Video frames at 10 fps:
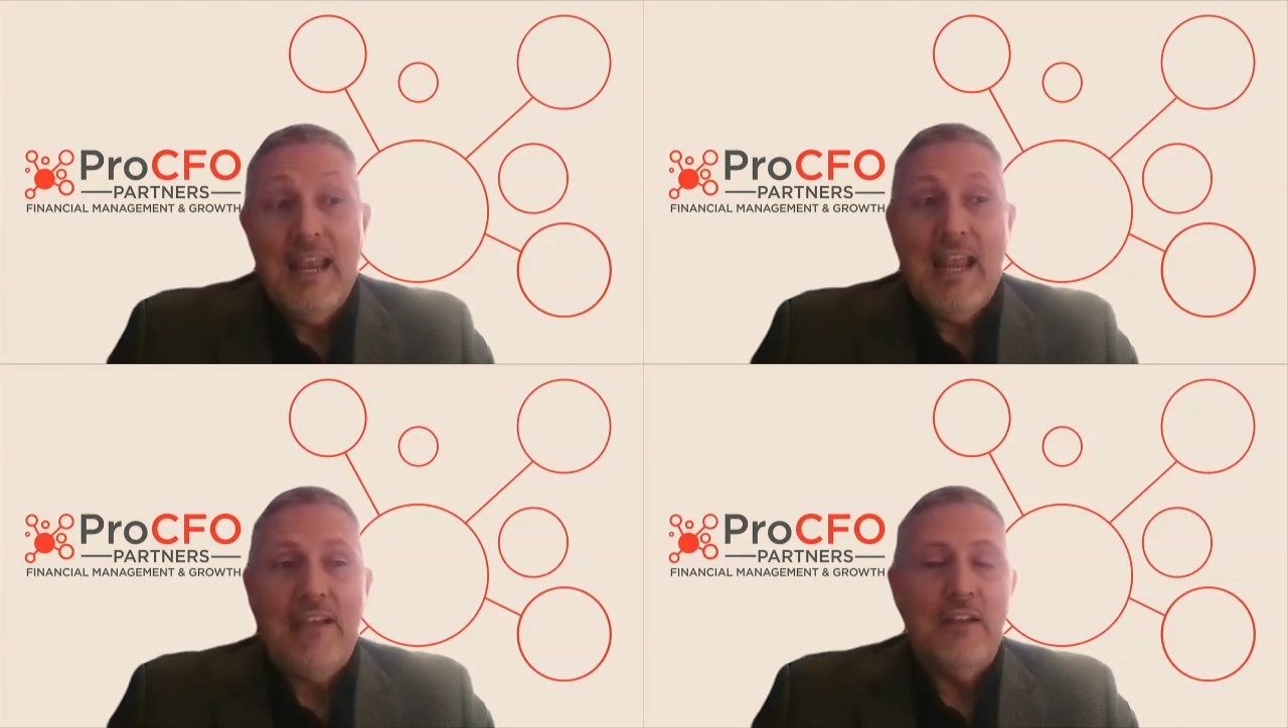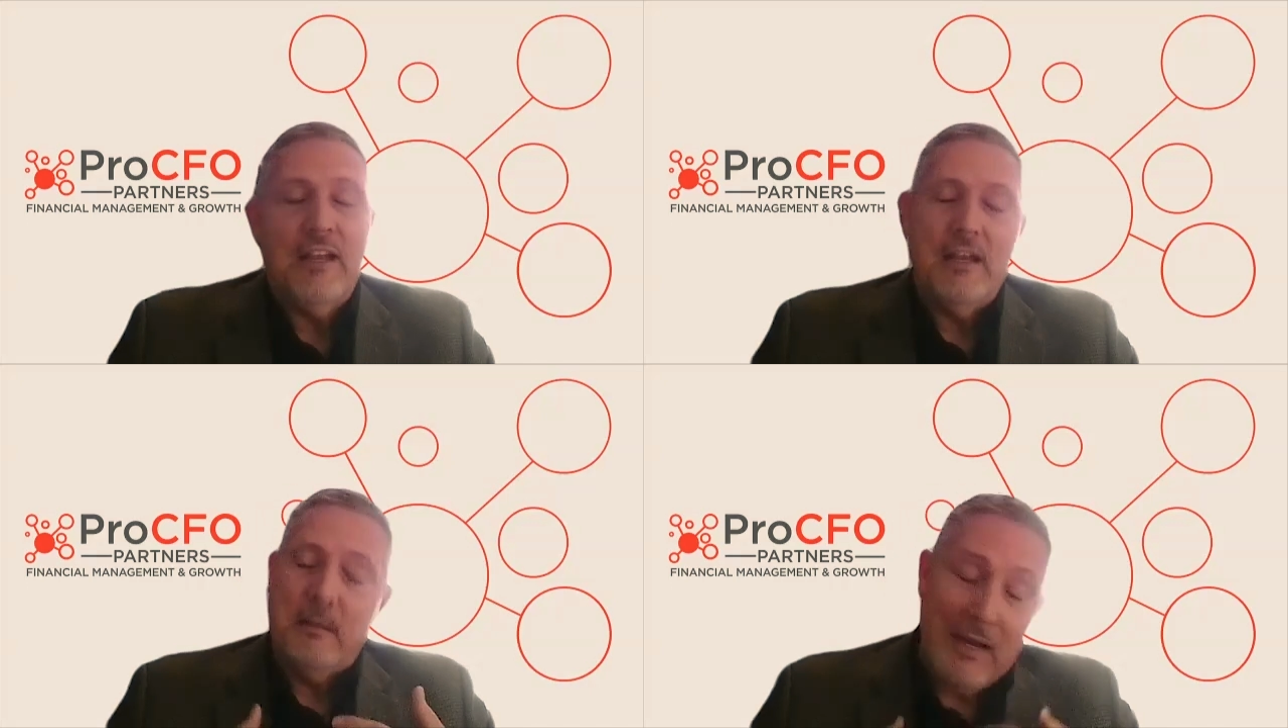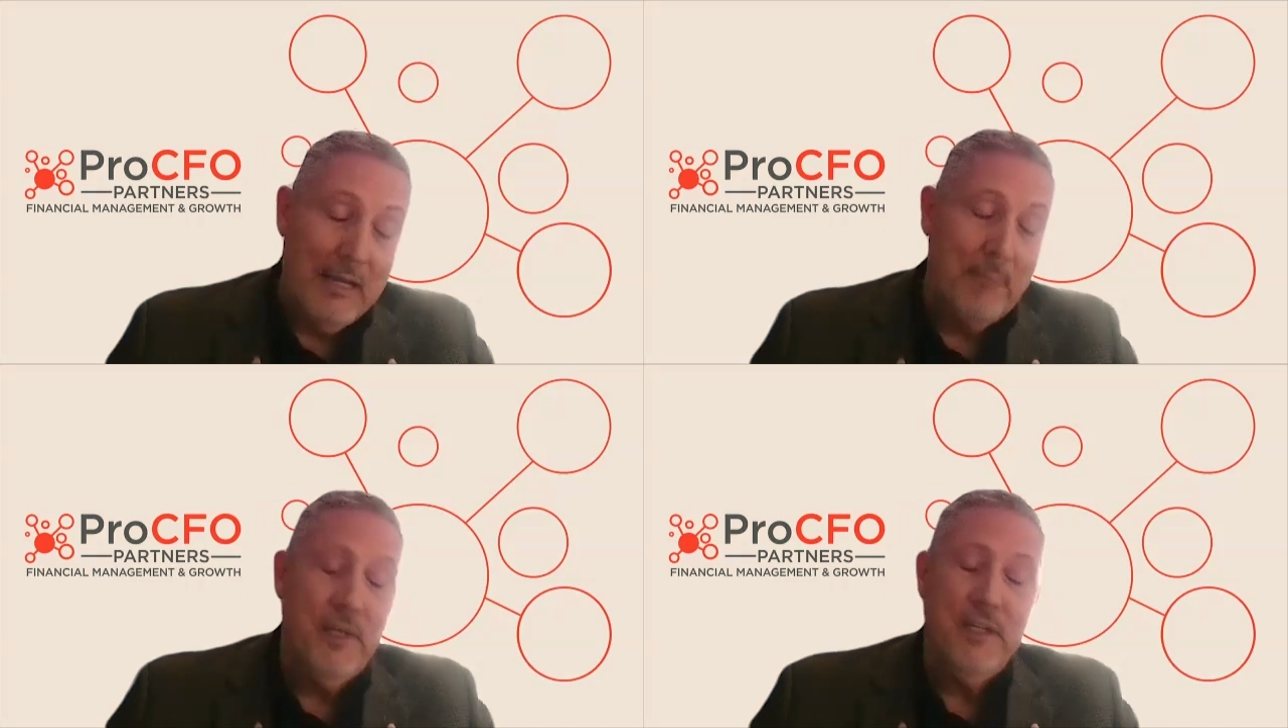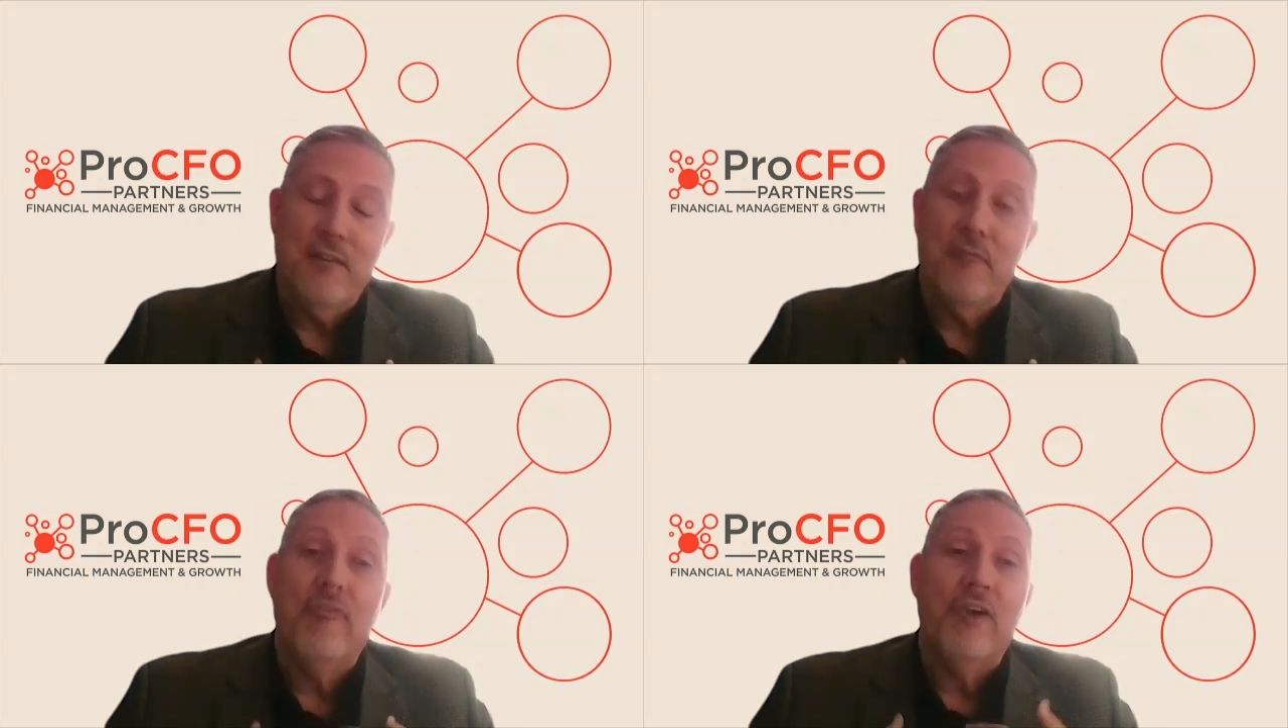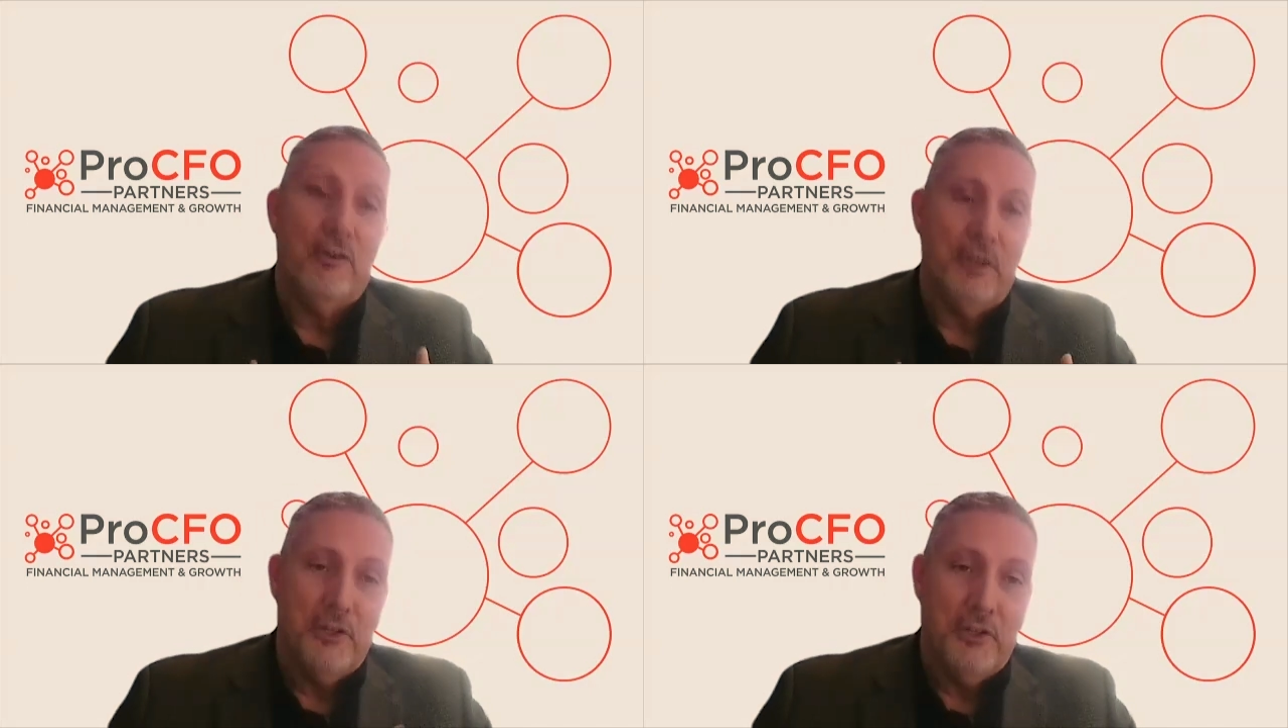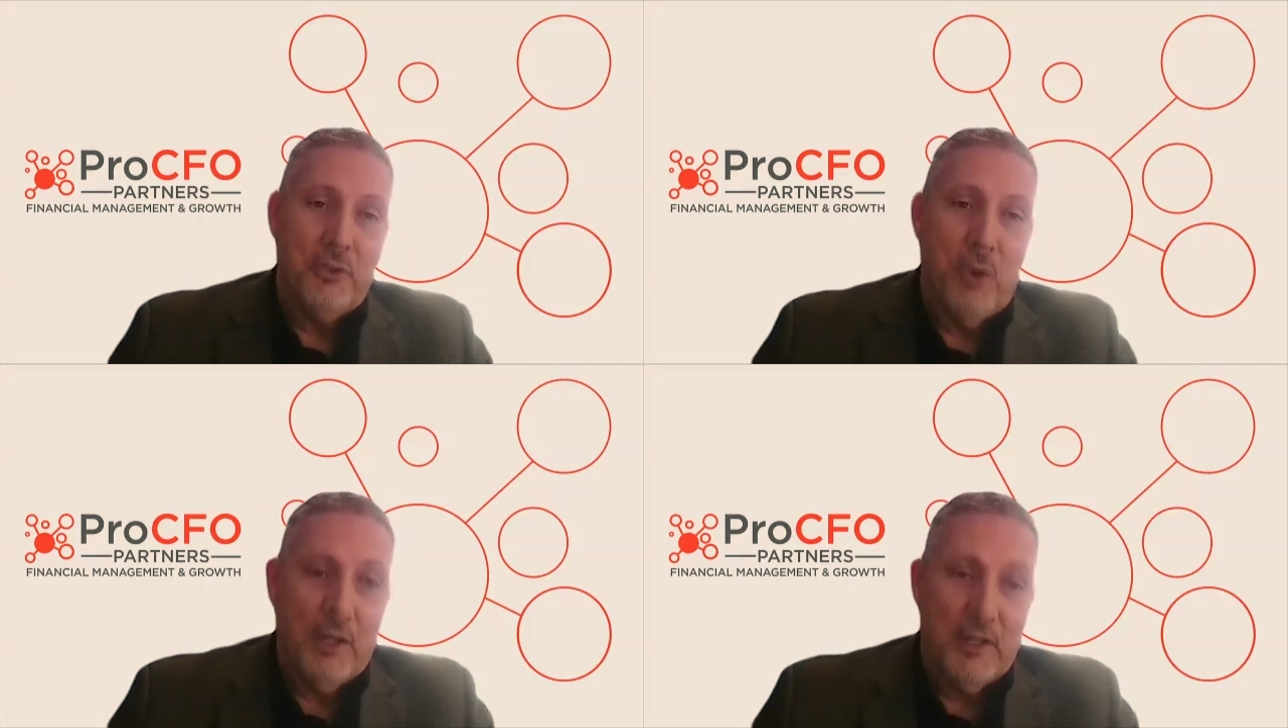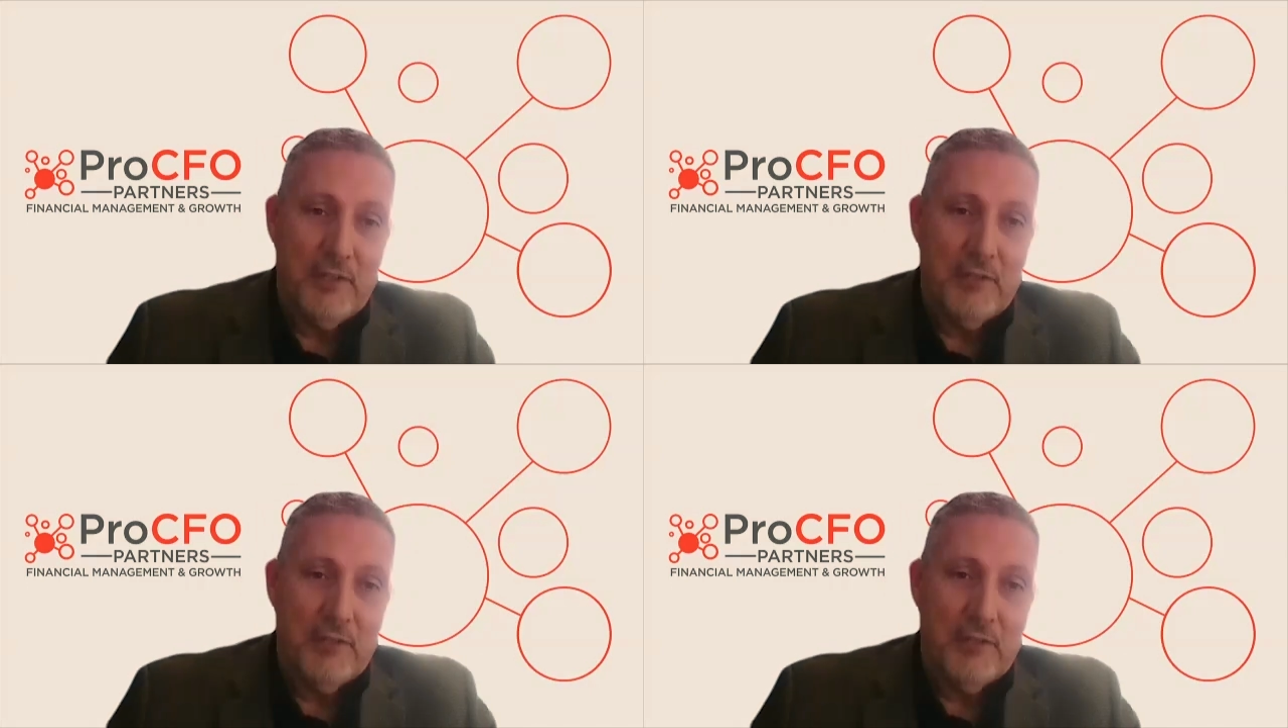And in my opinion, a very good quality